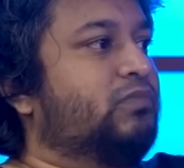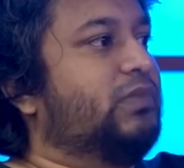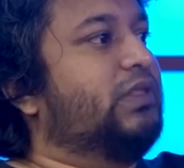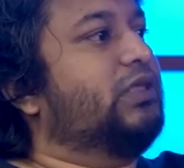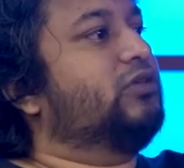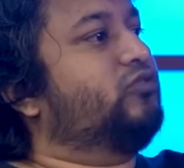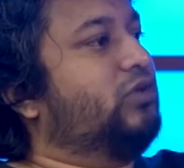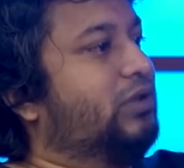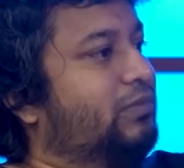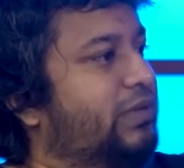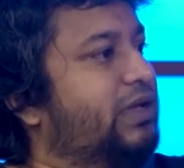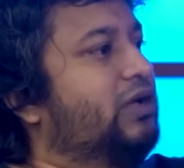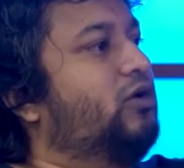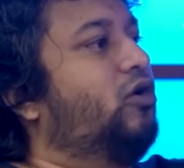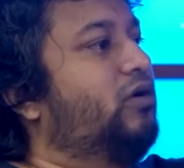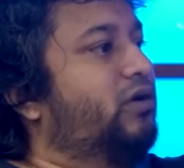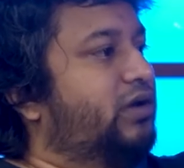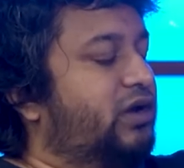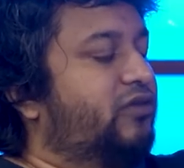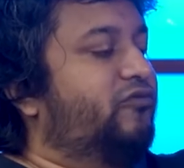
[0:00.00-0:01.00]
So I'll make
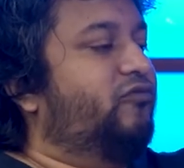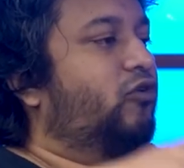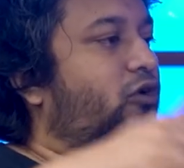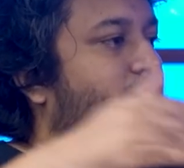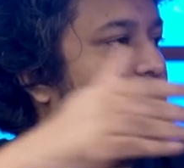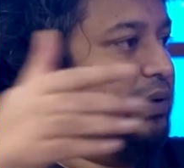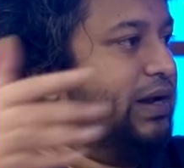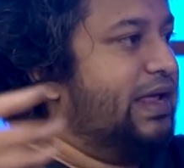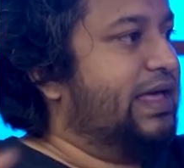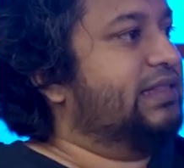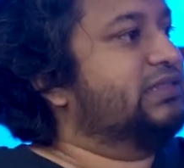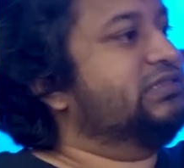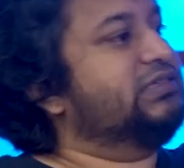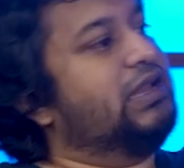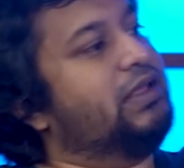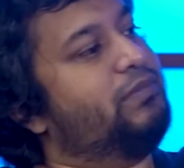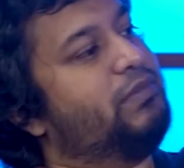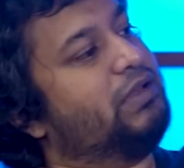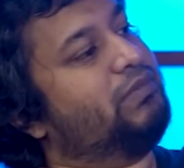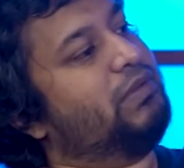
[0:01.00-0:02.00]
content for brands and
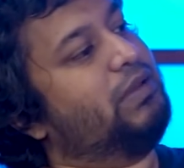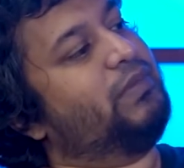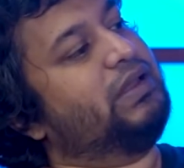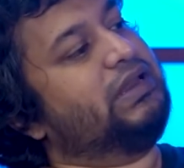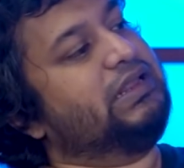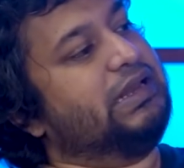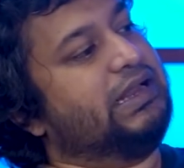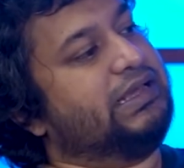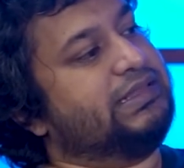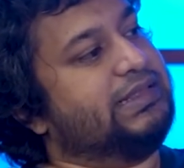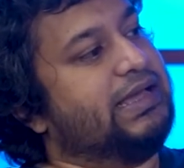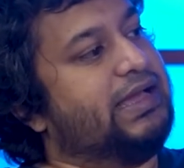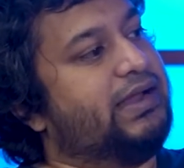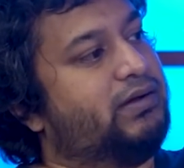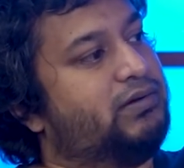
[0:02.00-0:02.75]
I make my money like that.